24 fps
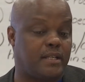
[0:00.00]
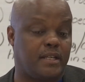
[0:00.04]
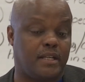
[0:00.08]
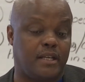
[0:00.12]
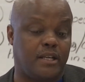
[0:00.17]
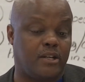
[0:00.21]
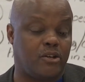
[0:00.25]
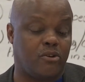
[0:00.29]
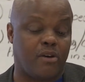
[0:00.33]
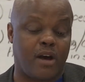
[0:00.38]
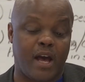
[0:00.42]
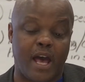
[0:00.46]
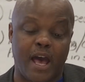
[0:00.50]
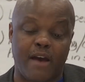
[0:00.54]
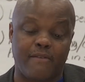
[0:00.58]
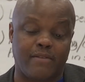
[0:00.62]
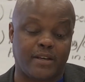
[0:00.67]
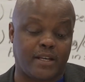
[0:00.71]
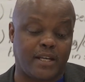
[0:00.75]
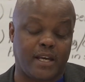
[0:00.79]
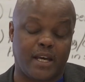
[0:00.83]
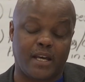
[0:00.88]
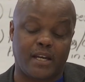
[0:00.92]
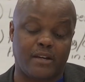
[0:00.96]
I
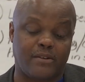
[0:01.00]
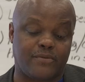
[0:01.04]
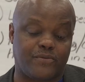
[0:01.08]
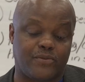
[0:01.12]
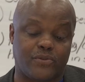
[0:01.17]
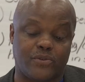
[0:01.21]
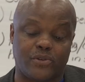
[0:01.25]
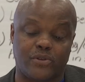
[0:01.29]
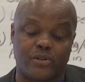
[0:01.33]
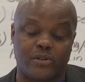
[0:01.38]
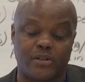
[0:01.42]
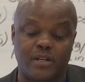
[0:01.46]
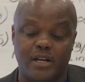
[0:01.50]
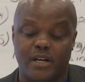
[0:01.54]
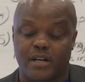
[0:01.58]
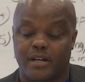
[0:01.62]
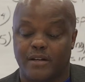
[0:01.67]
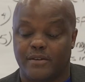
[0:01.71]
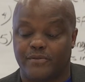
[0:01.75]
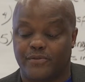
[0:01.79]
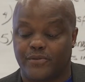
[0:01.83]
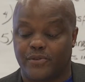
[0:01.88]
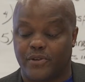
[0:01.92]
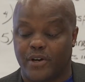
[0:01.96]
advocated for
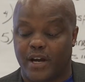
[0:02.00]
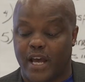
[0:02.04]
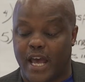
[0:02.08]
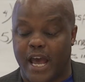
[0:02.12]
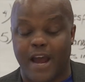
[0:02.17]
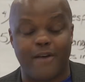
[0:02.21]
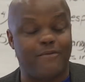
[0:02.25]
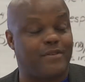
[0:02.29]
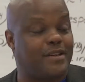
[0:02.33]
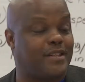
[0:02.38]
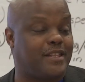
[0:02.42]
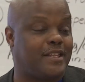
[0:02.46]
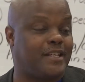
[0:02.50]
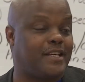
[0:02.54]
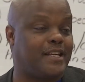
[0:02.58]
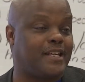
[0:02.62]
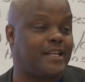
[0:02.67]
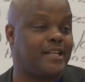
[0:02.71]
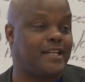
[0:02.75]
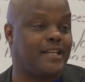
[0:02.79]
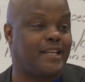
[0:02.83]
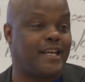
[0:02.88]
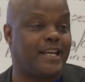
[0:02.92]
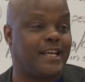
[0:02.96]
everything,